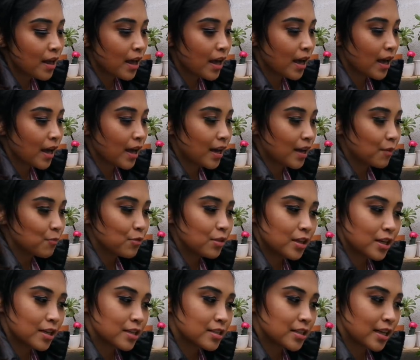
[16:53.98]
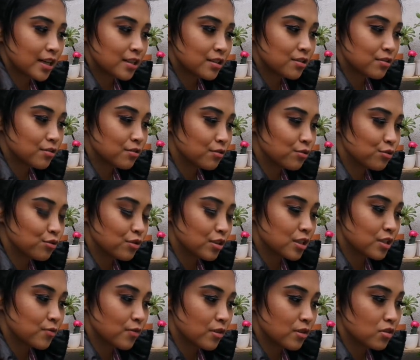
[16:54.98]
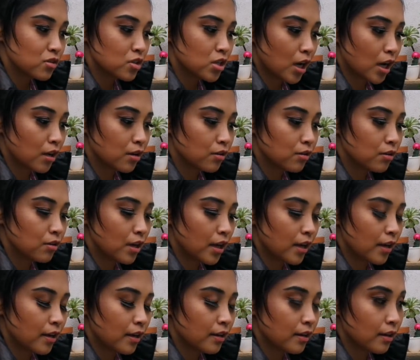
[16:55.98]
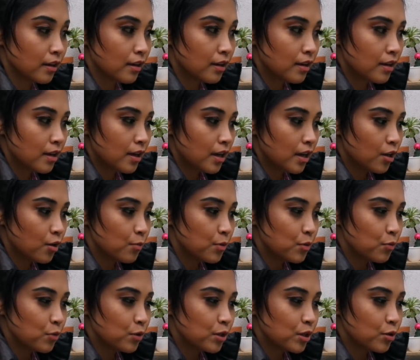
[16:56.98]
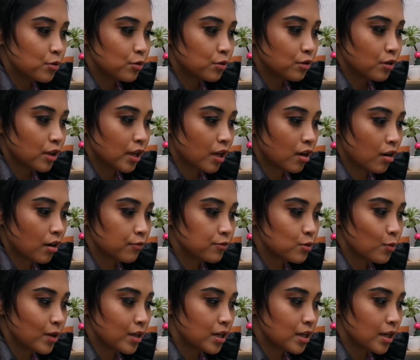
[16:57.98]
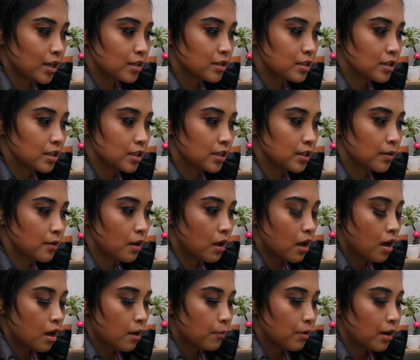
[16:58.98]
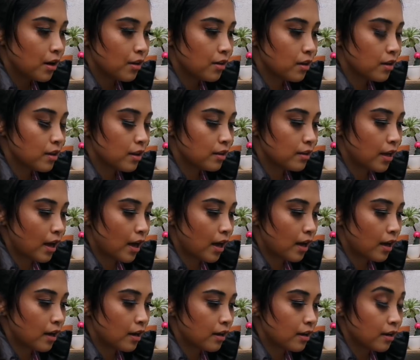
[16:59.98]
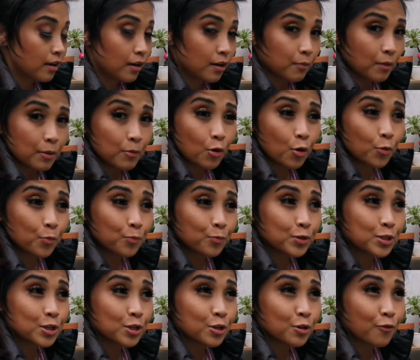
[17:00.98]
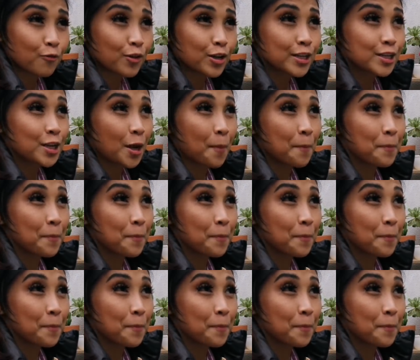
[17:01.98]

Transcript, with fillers: And I'm really excited to do this for the channel. And it'll be really cool to kick off 2019. But other than that, um, I'm hope to finish